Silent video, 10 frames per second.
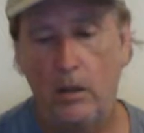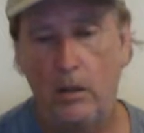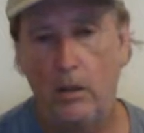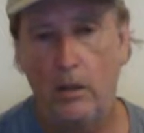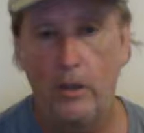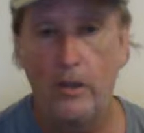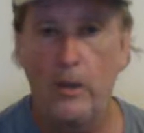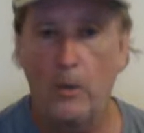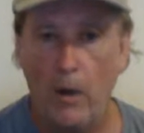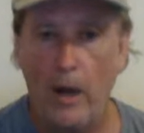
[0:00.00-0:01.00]
you
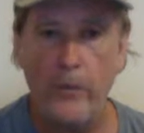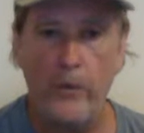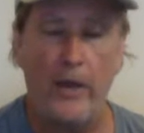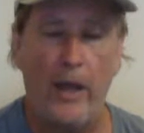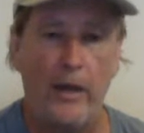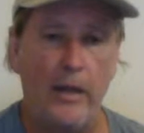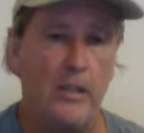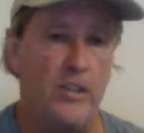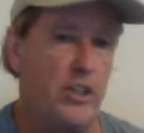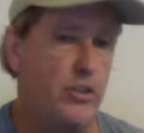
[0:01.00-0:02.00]
need to write for that, and
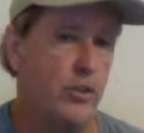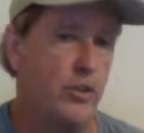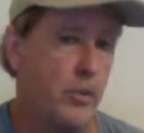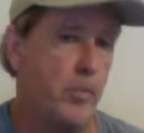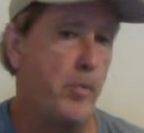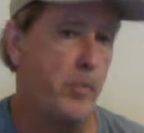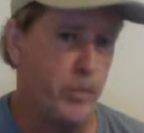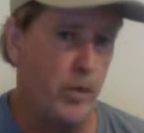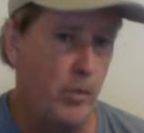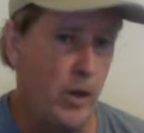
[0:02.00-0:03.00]
it's easier to
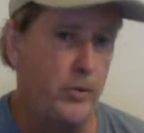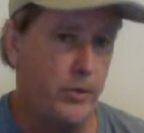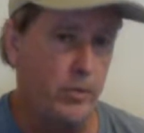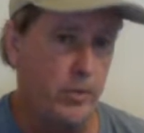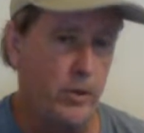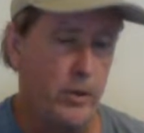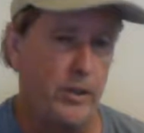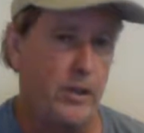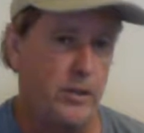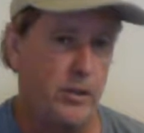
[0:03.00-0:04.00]
promote the
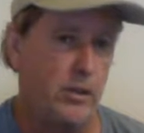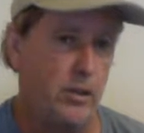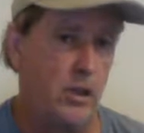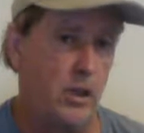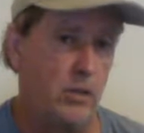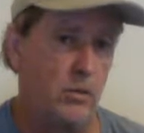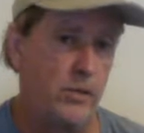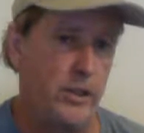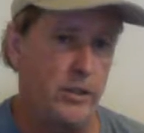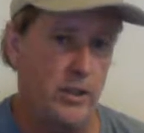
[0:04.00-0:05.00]
book that's in
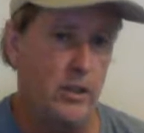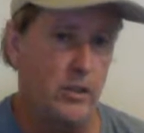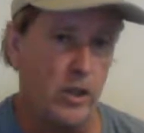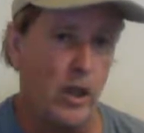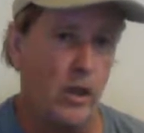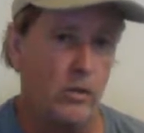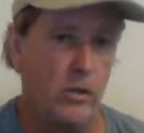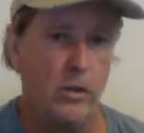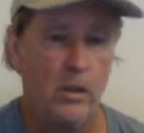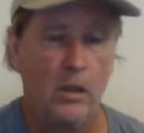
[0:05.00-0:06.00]
a
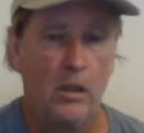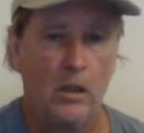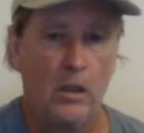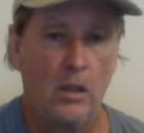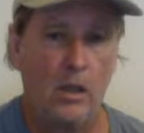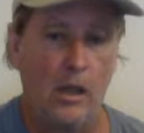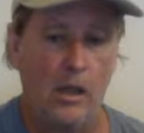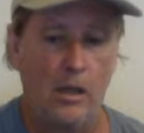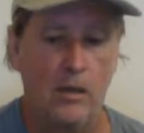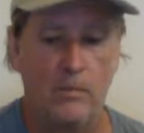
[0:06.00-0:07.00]
genre.
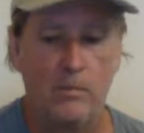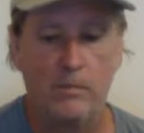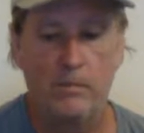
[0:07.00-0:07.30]
When